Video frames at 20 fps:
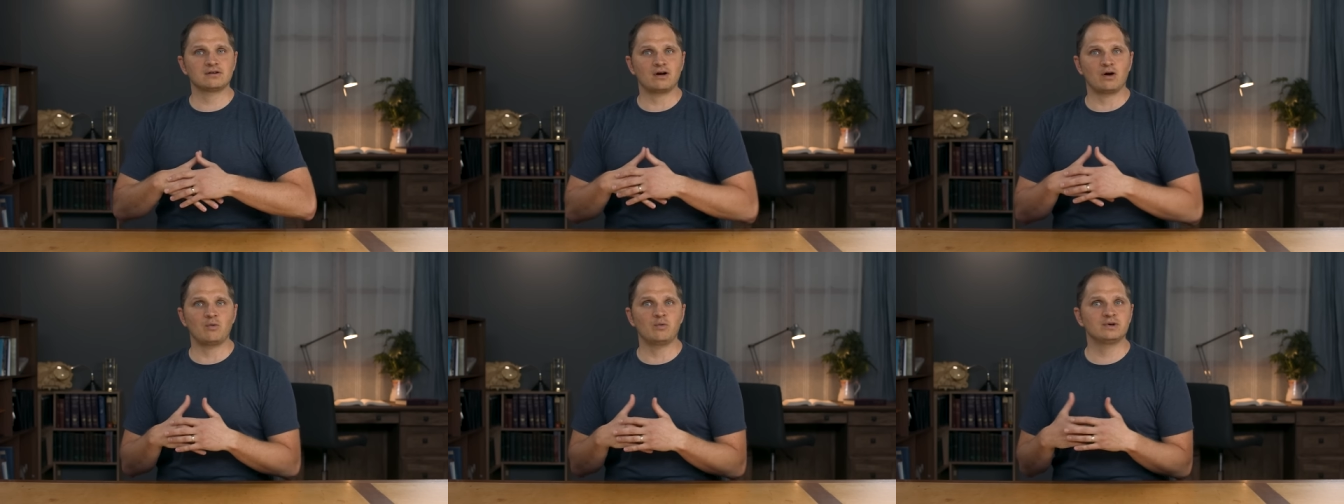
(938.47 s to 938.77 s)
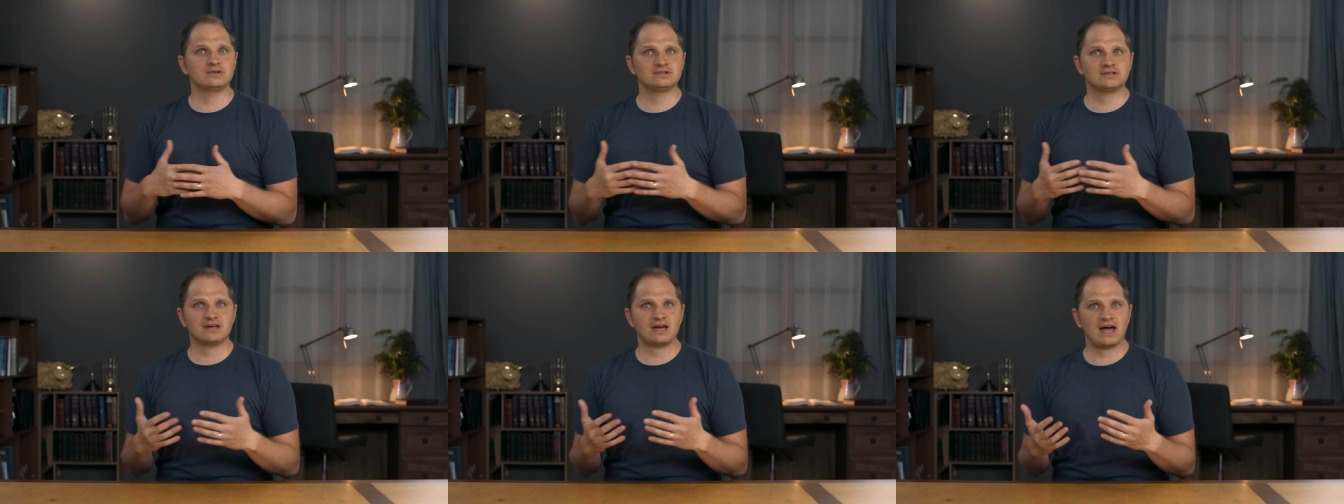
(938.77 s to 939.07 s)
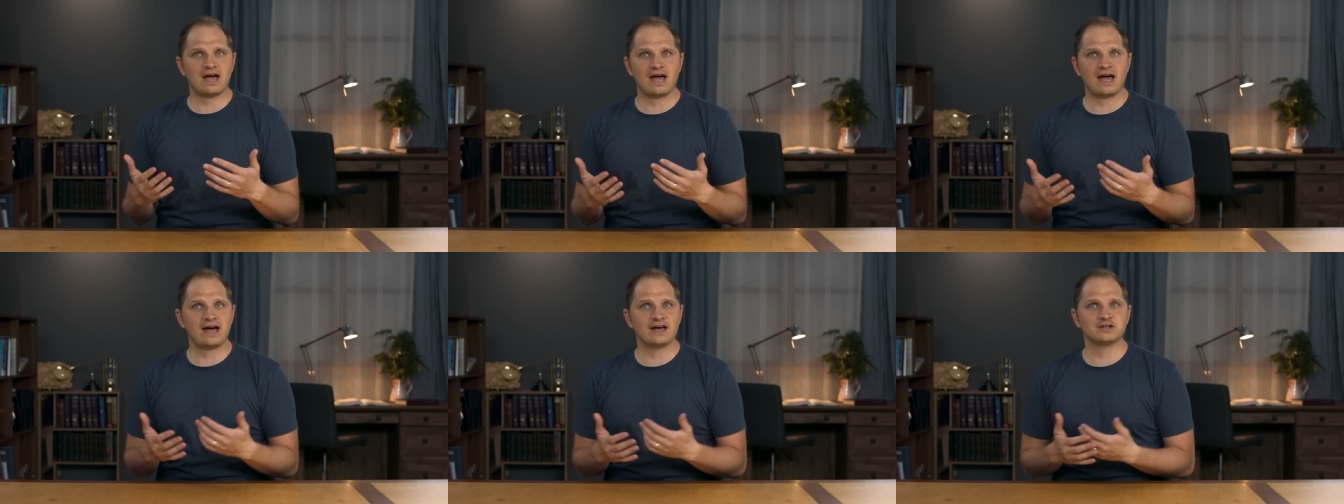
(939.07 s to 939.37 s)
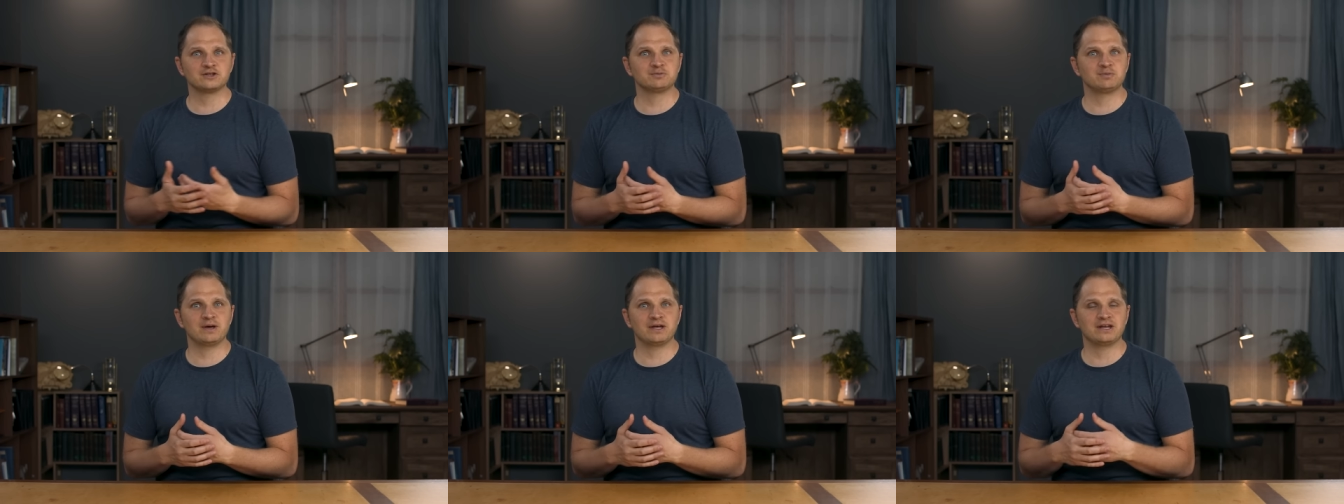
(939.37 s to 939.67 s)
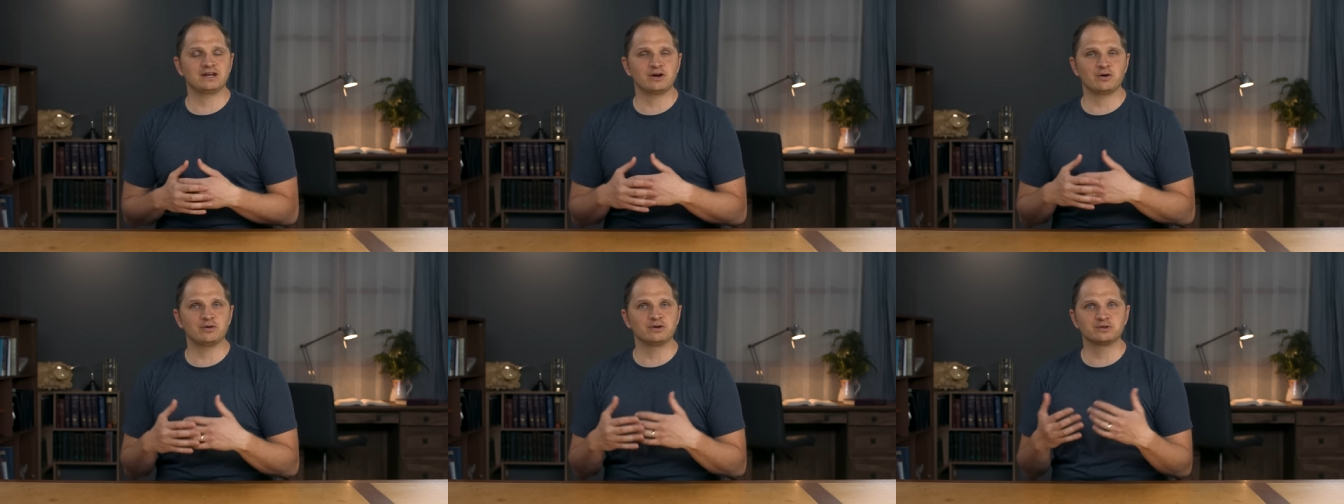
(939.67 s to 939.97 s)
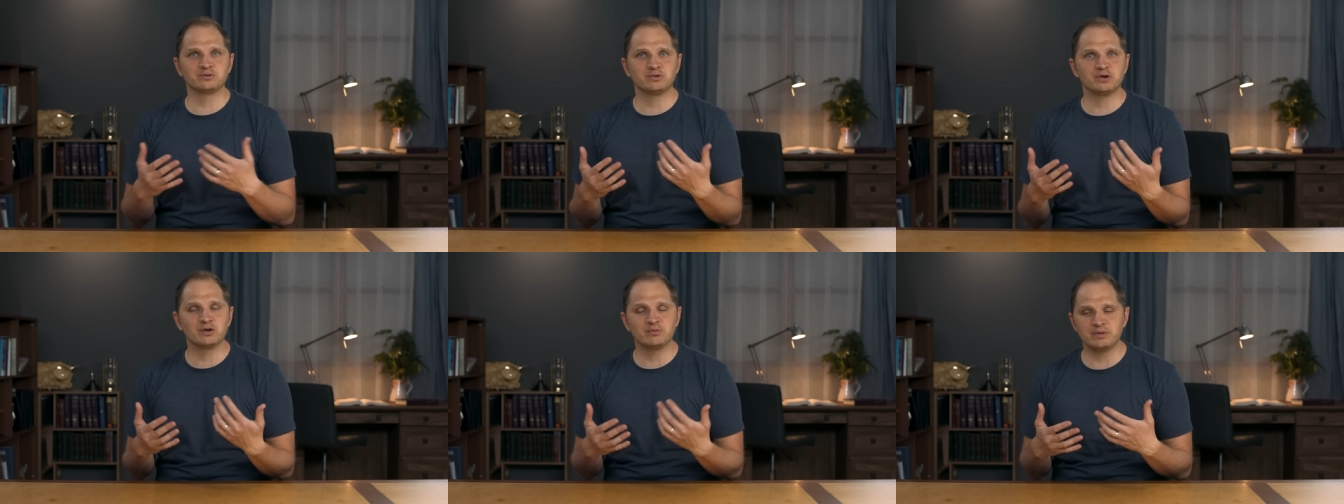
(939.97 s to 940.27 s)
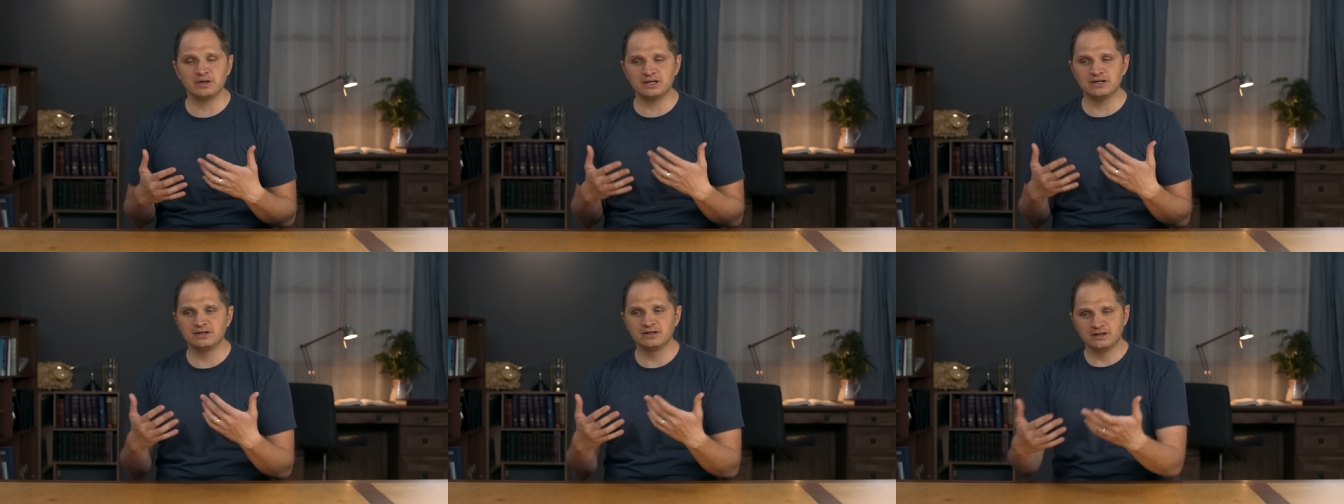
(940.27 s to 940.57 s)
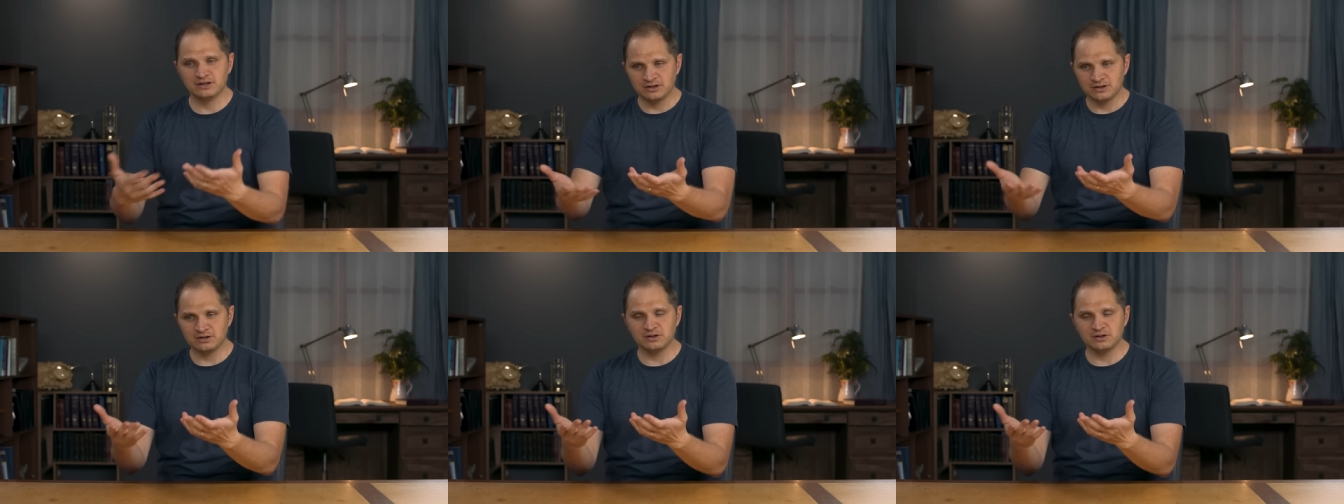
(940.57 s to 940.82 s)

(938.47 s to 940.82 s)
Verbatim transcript: always has been and always will be